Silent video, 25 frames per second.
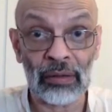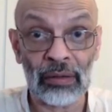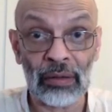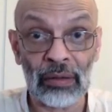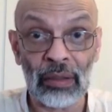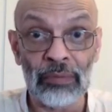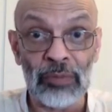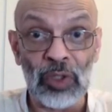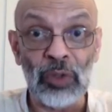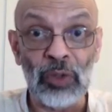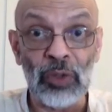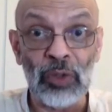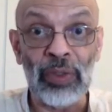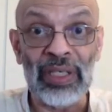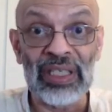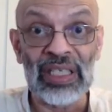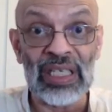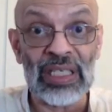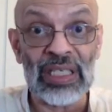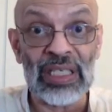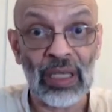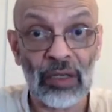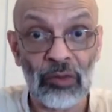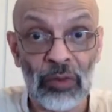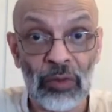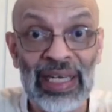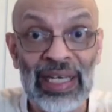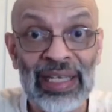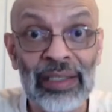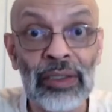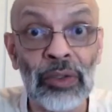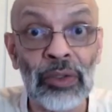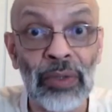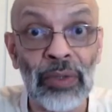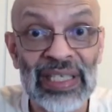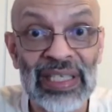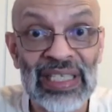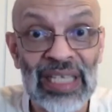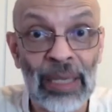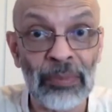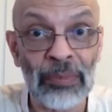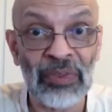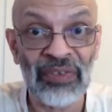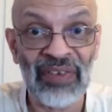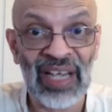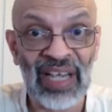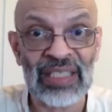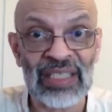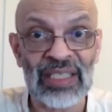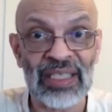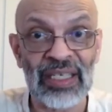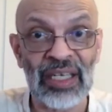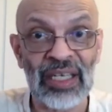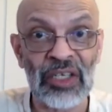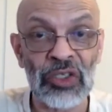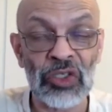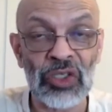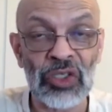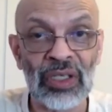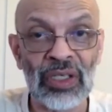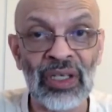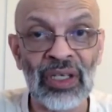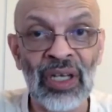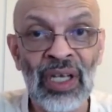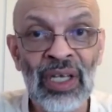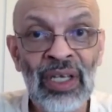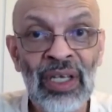communities are willing to accept vaccination.